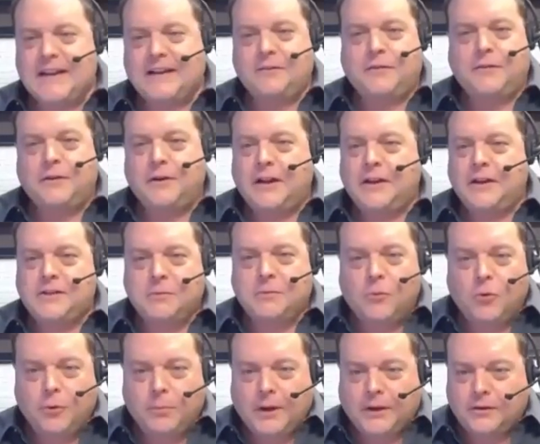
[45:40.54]
with you and ask you
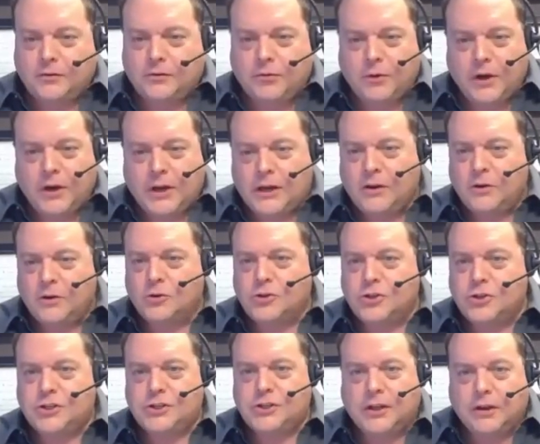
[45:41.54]
more about the training or
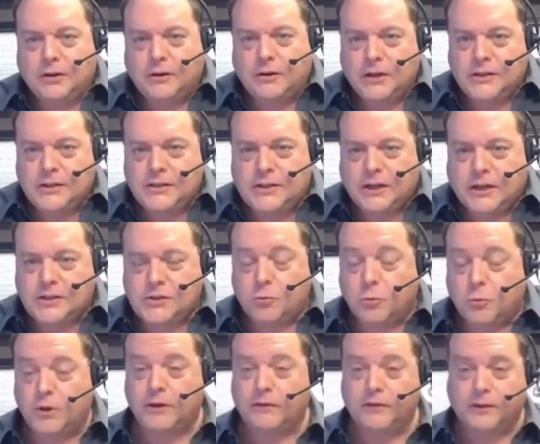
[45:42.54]
just you get in touch we're
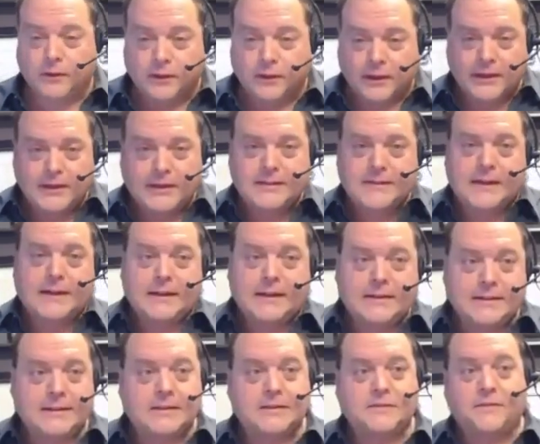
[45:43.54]
gonna have, the link is
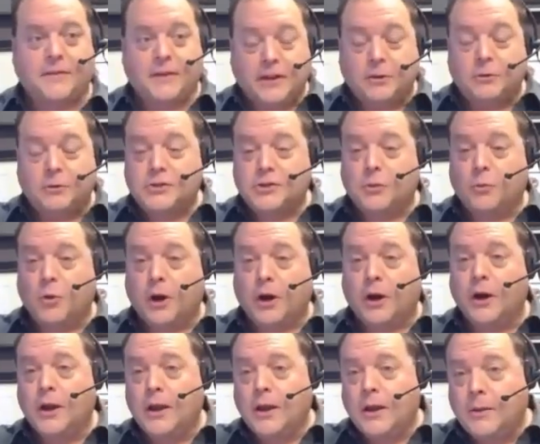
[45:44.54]
on this video
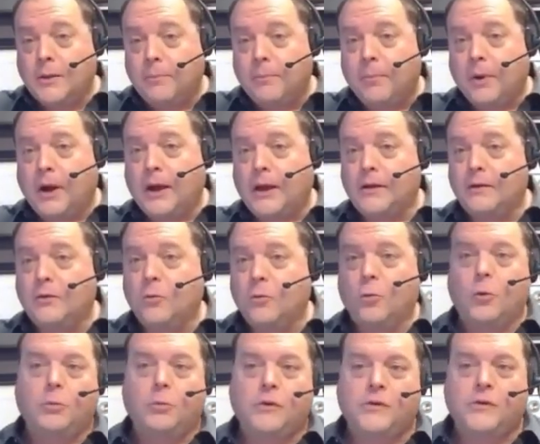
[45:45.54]
somewhere but
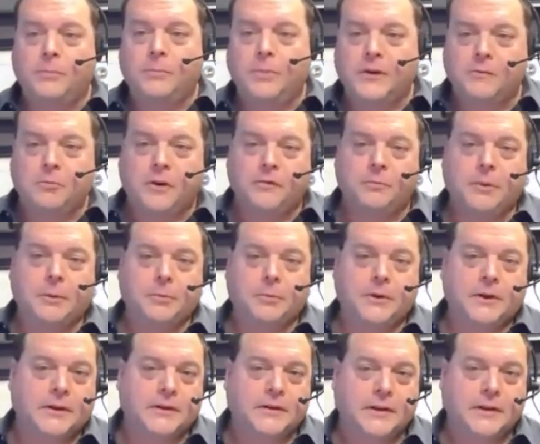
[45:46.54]
what's the best way for people
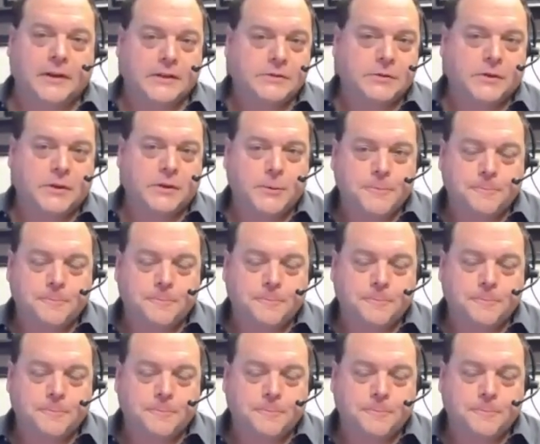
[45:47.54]
to get in touch with you